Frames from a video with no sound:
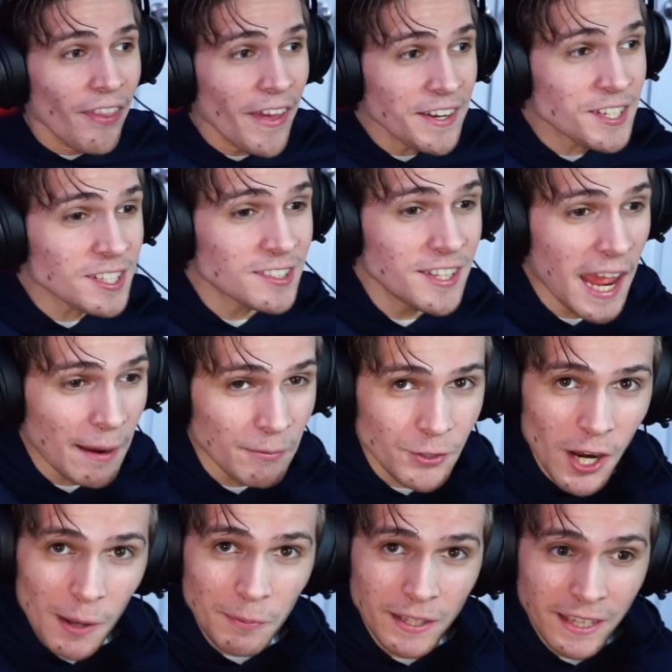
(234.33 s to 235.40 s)
They just name
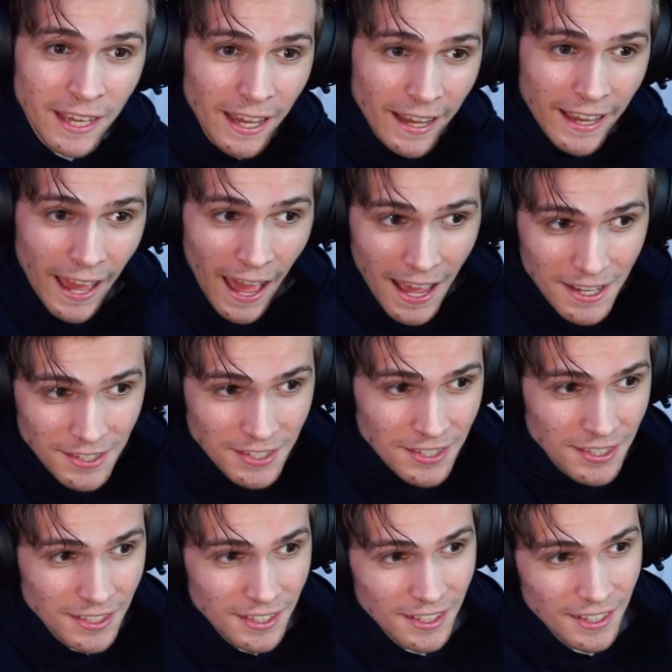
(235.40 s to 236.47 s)
dropped Kick-Ass?